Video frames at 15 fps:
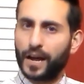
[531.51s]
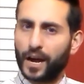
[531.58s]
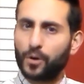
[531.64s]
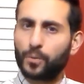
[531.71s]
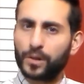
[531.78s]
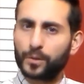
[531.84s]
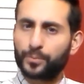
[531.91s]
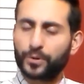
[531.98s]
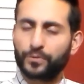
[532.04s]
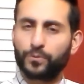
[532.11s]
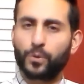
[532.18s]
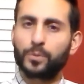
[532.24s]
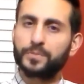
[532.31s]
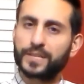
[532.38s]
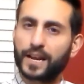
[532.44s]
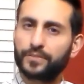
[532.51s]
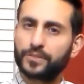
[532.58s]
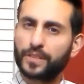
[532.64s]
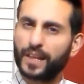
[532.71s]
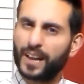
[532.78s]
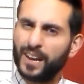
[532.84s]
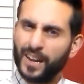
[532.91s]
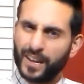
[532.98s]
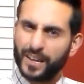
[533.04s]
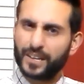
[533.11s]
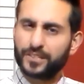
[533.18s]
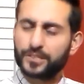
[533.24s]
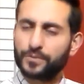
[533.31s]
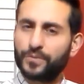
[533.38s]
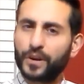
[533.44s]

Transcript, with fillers: how well it performs after that is a